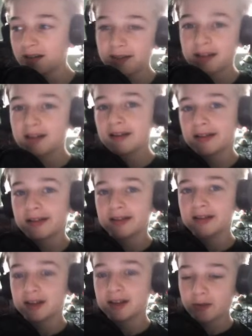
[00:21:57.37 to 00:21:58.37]
to Insomnia. Well, I
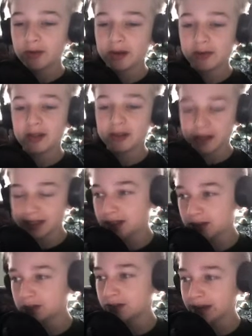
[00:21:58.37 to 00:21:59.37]
think you're already doing that,
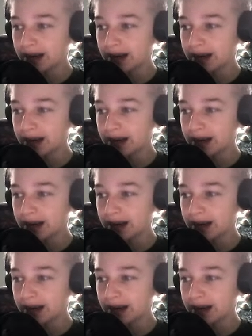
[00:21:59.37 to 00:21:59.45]
but